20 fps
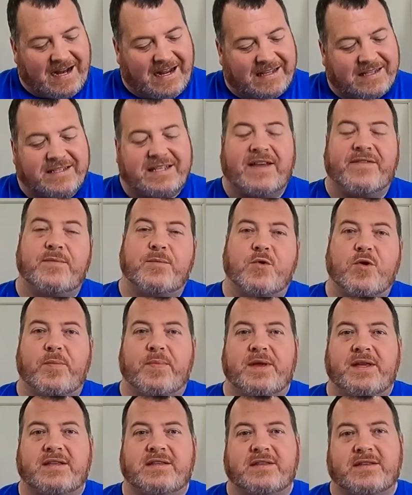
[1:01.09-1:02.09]
I got 7 more
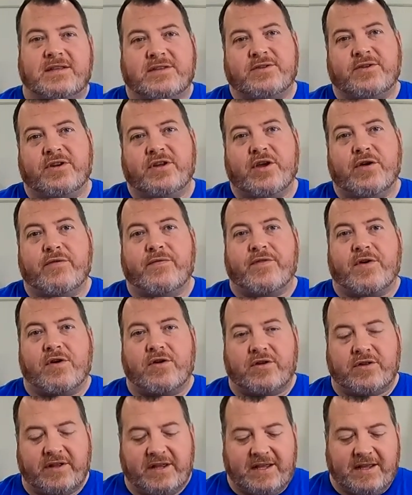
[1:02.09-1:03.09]
pieces that's going to go
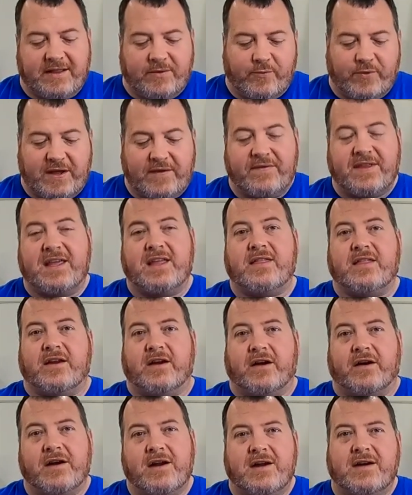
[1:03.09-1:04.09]
vertically weaved in
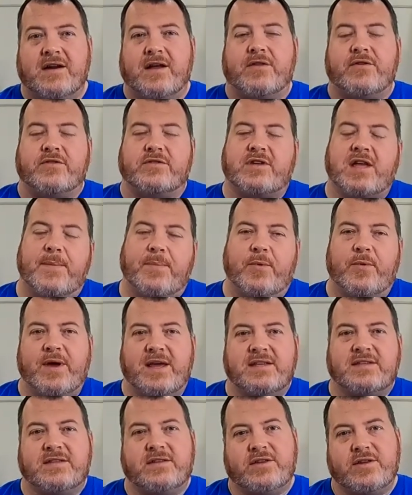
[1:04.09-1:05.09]
there. Now there's a couple
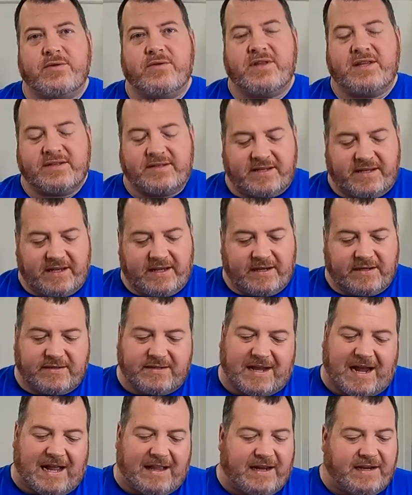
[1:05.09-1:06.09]
ways to do these
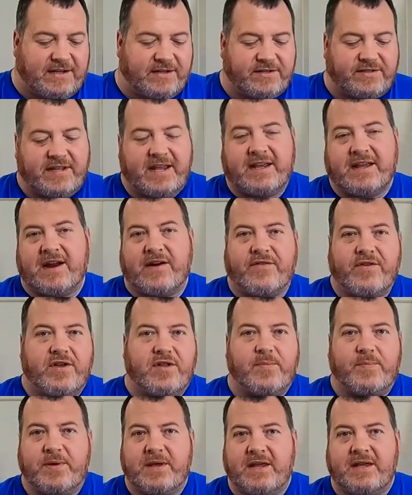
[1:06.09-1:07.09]
things. I like to just take every
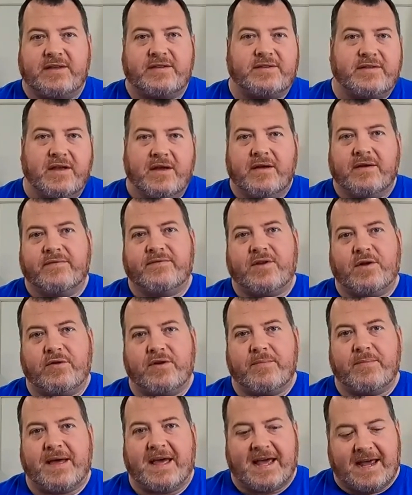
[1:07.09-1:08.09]
other piece,
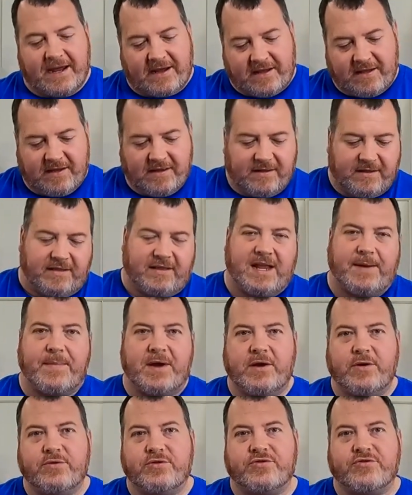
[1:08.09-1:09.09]
fold it back, lay
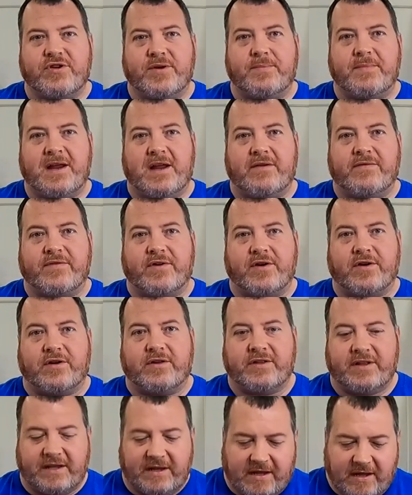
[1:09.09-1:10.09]
my new strip down
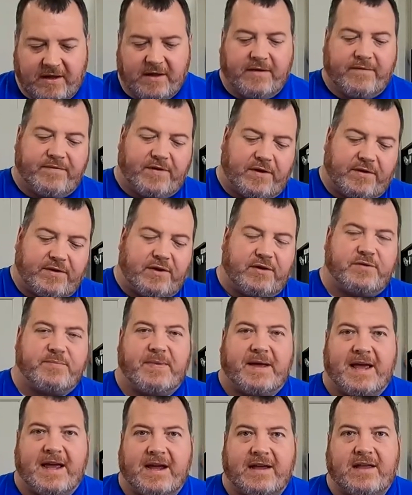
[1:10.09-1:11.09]
vertically, fold those
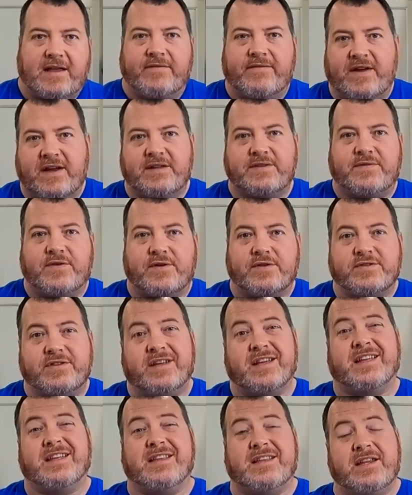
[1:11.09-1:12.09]
back, and vice versa,
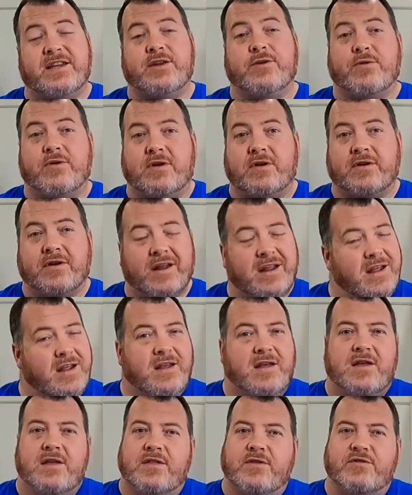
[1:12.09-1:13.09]
and continue on.
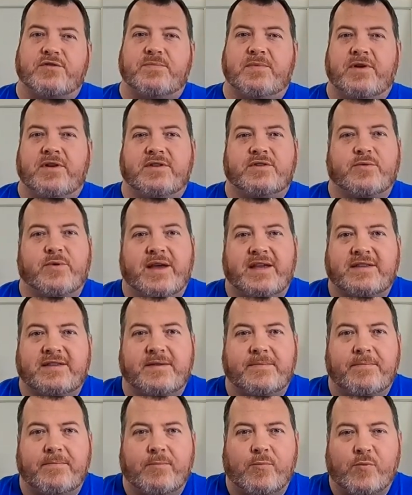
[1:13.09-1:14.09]
There's millions of ways
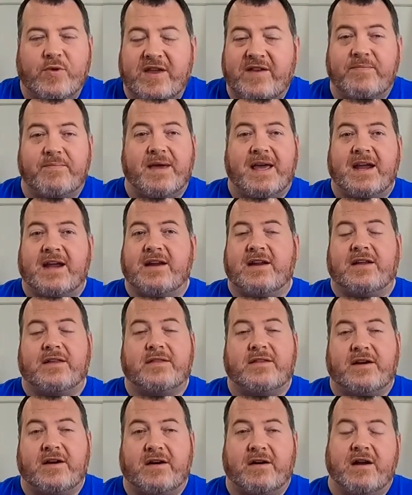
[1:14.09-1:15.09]
to weave bacon
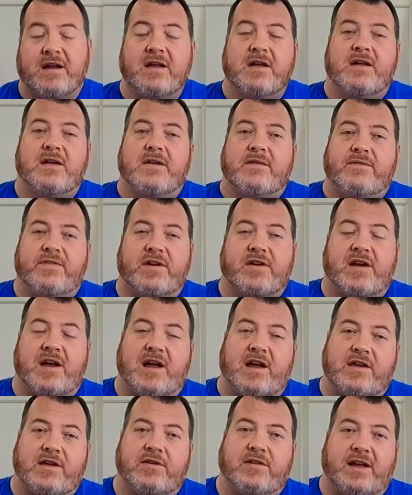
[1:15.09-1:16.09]
out there. Figure out
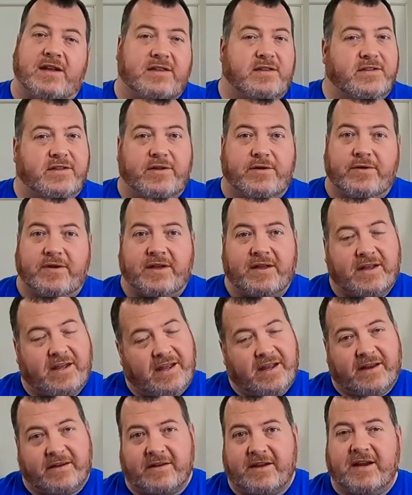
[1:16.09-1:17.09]
how you like to do it
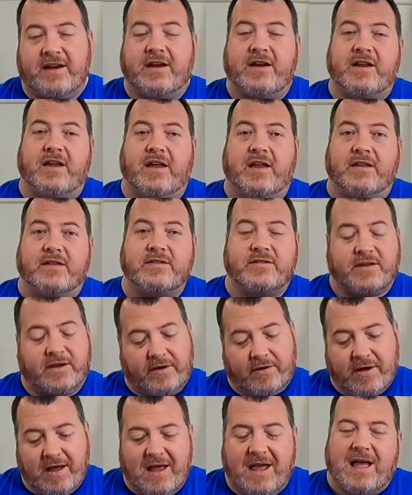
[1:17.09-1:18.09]
and get it done.
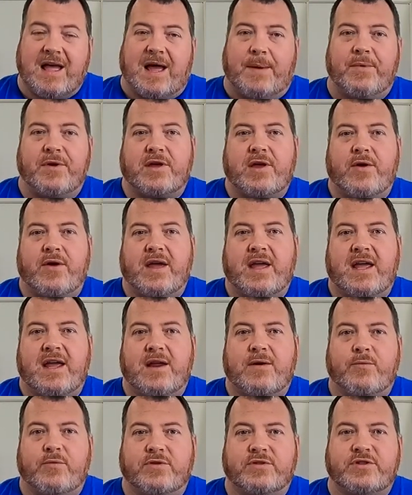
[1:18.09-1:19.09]
So I'm gonna go
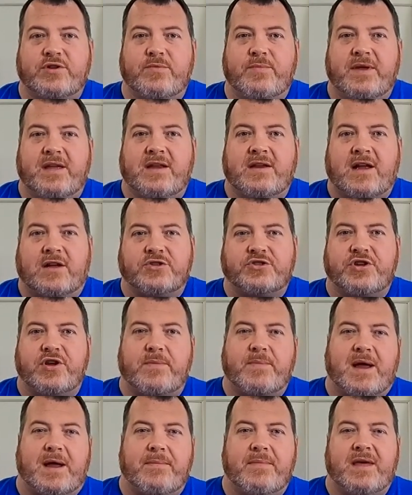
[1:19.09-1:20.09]
ahead, we'll zoom in, I'll show
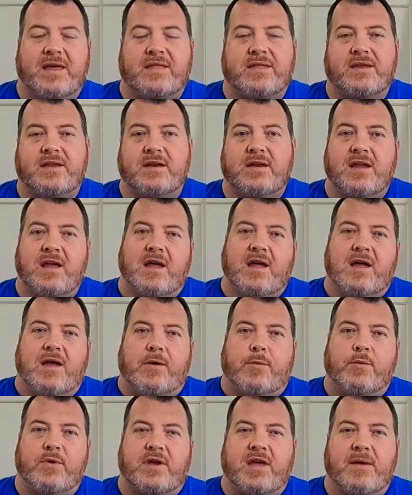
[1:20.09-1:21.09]
you my method.
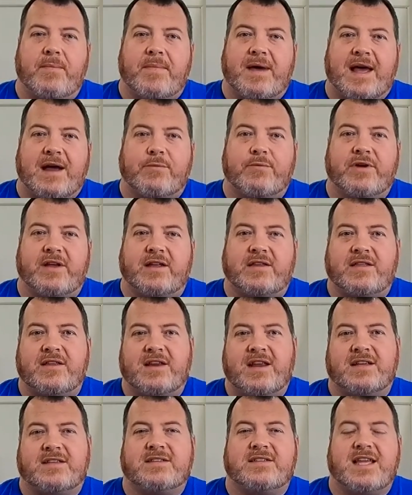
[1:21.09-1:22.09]
When we come back, we'll get to the
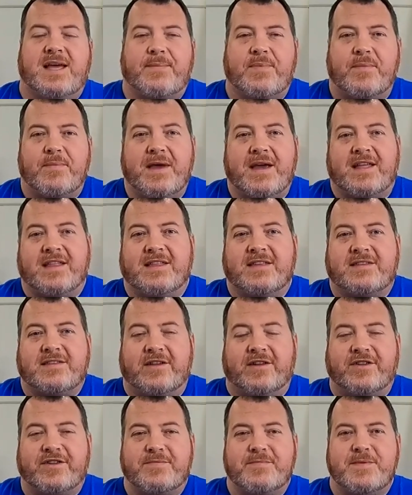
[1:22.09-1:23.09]
next step of making this
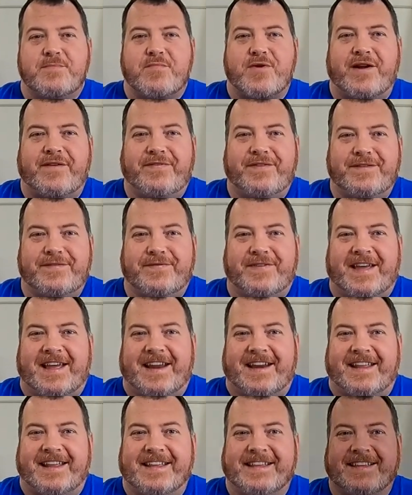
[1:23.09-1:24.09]
ultimate breakfast
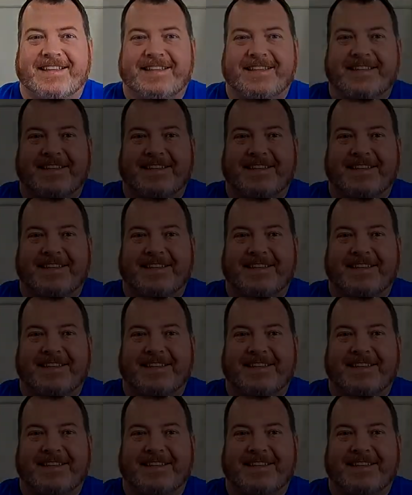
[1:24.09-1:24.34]
fatty.